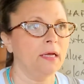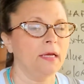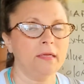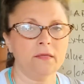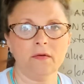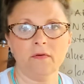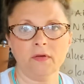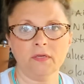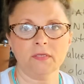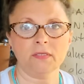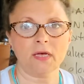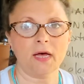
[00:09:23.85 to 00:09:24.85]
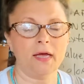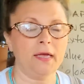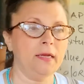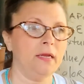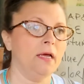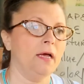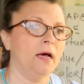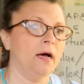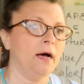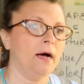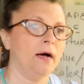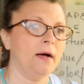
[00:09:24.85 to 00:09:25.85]
interior design,
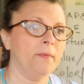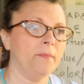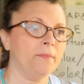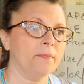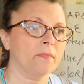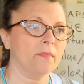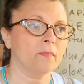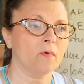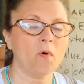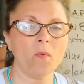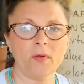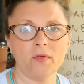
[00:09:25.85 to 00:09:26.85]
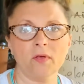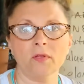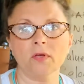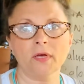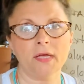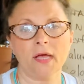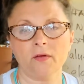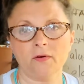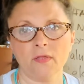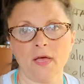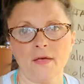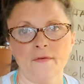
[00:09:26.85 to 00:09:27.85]
or whether you're looking at your
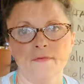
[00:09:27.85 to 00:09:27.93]
life.